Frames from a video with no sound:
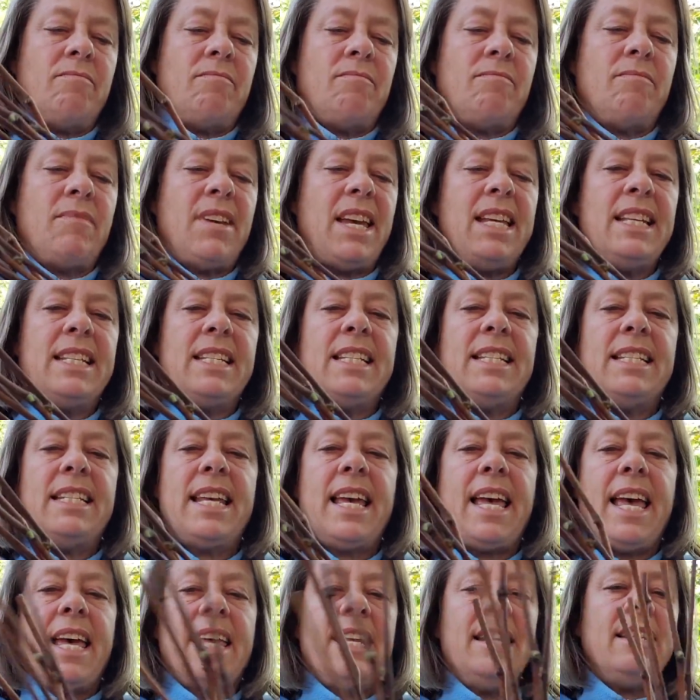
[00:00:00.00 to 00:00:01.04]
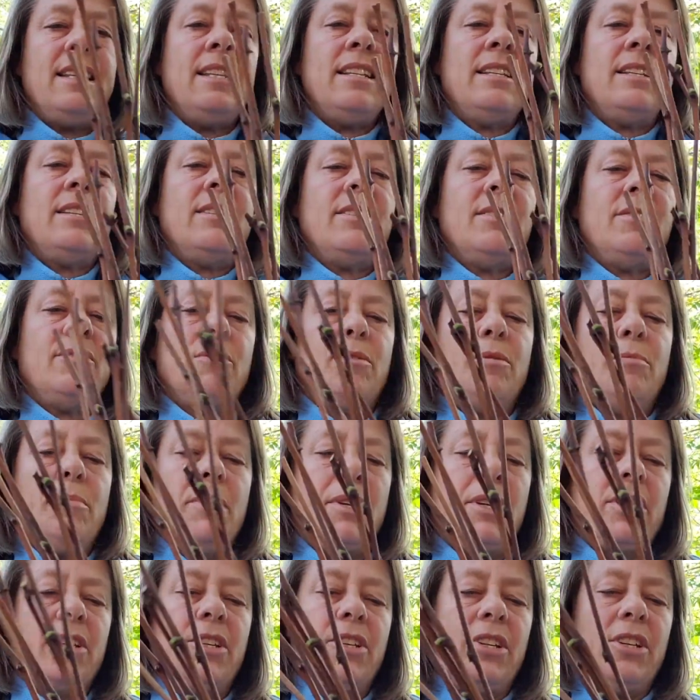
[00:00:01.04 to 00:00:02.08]
8 to 10 would be
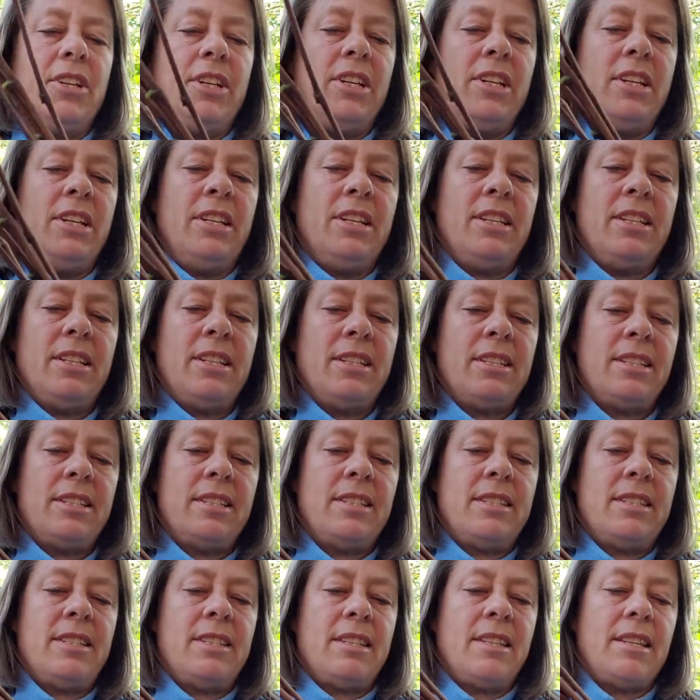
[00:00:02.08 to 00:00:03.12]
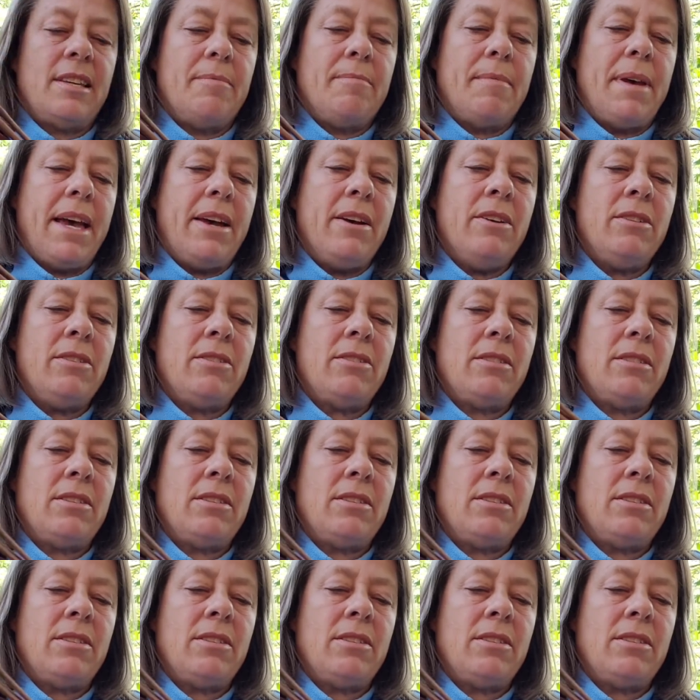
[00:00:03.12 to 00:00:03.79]
a good amount.